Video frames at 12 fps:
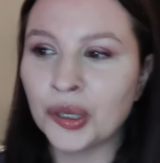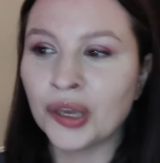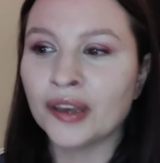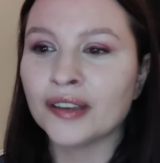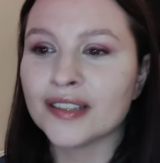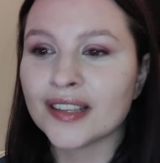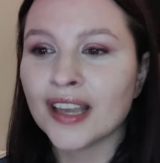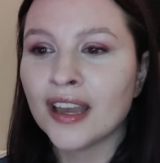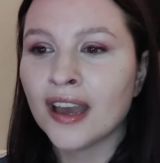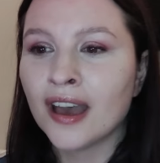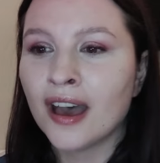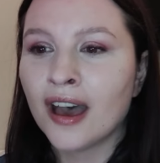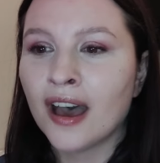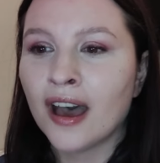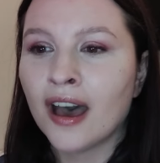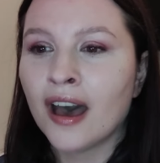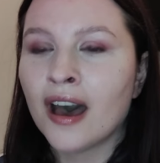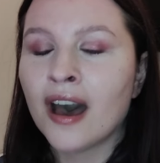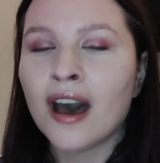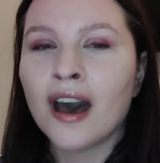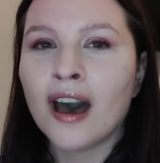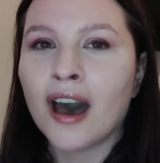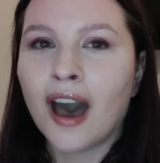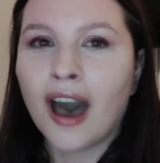because
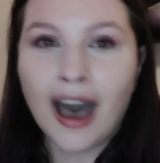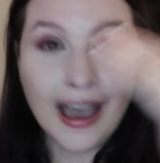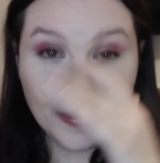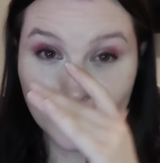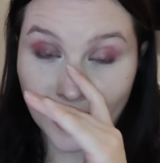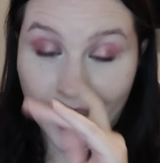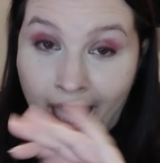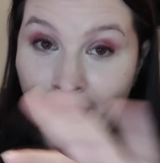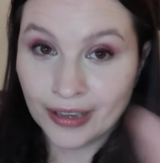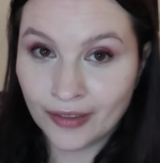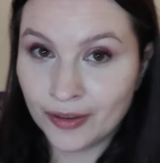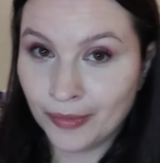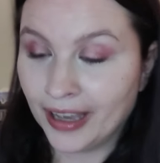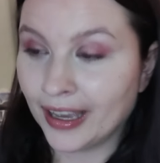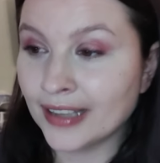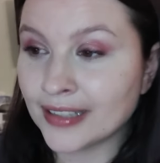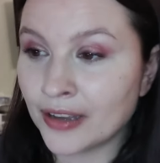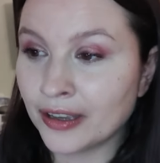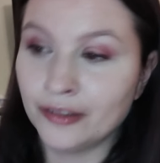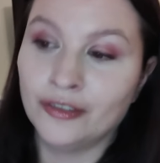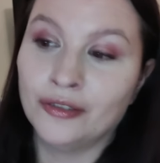I'll give you my guess.